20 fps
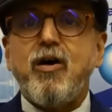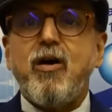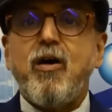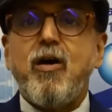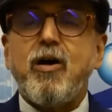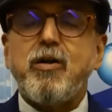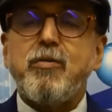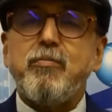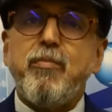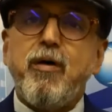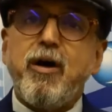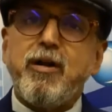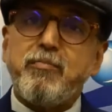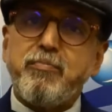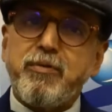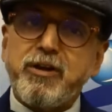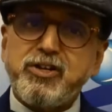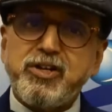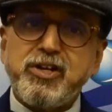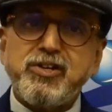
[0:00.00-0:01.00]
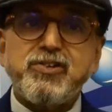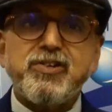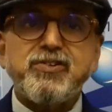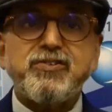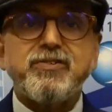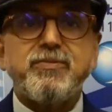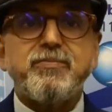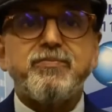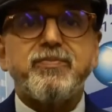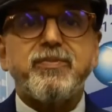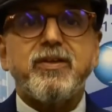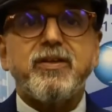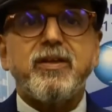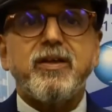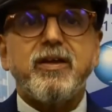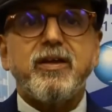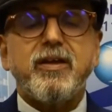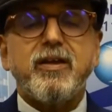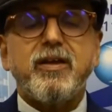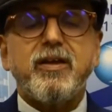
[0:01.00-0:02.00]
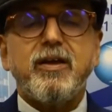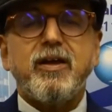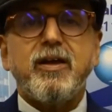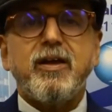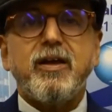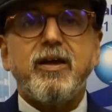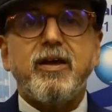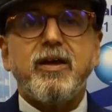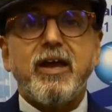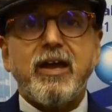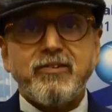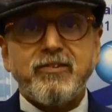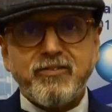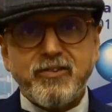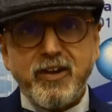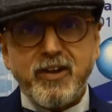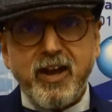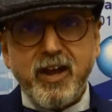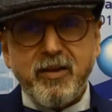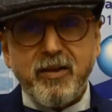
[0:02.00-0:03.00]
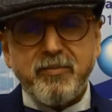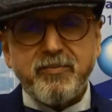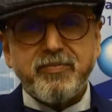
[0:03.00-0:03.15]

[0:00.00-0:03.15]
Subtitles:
on bond purchases yesterday,